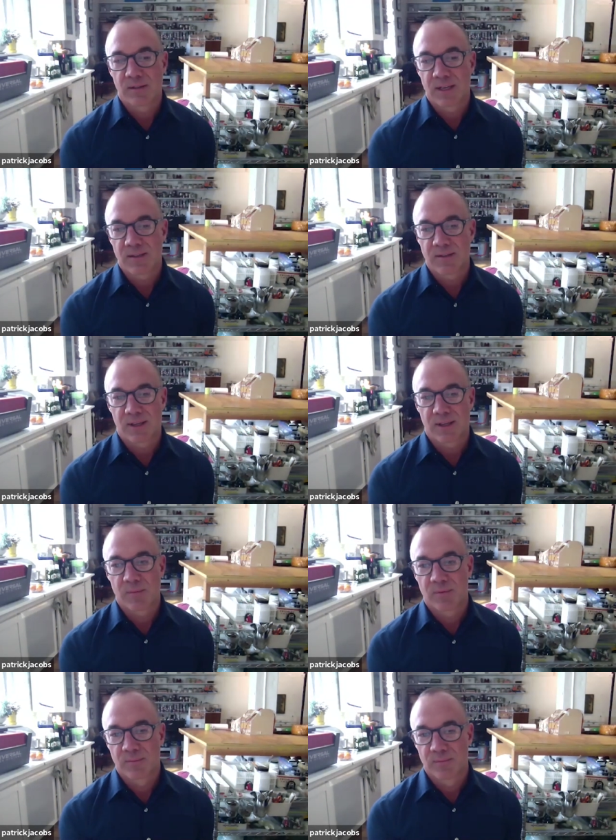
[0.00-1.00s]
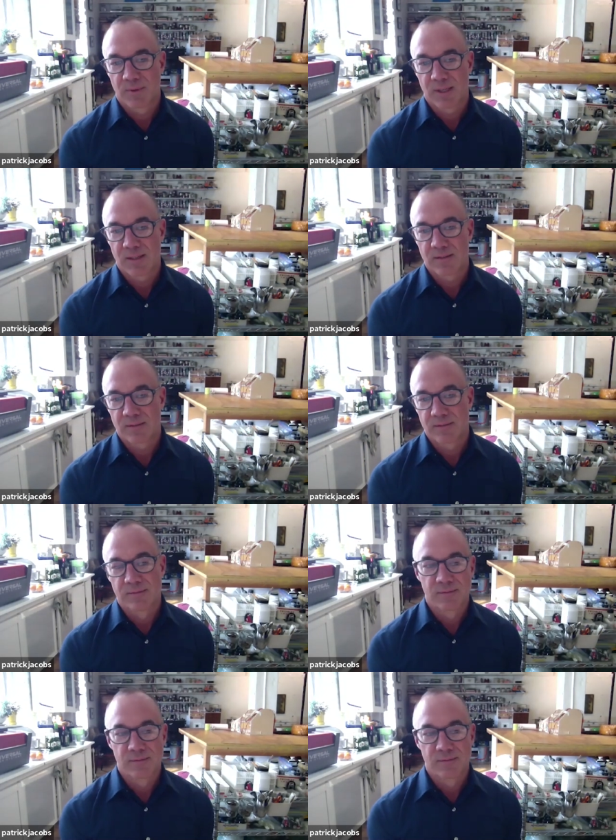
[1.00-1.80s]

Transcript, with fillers: landscape and